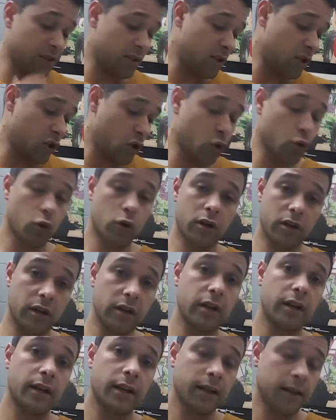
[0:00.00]

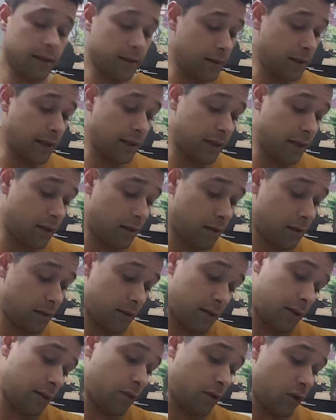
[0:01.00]
shorter than
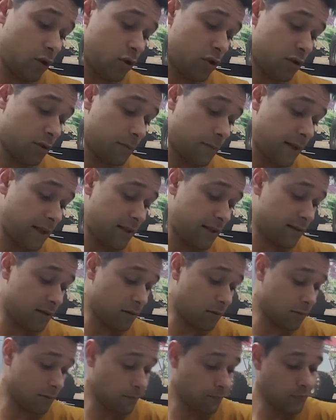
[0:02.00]
it used to be.
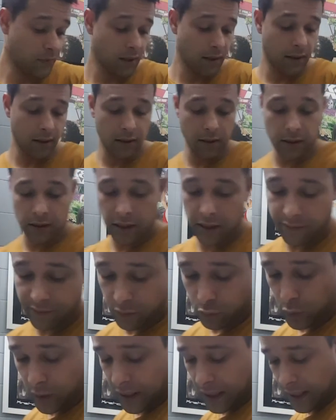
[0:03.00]
So
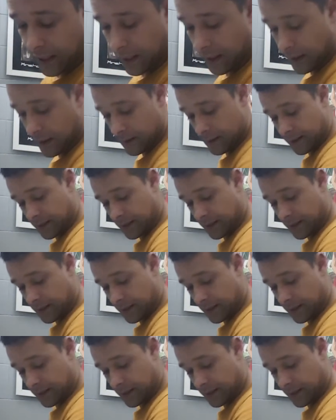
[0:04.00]
even when I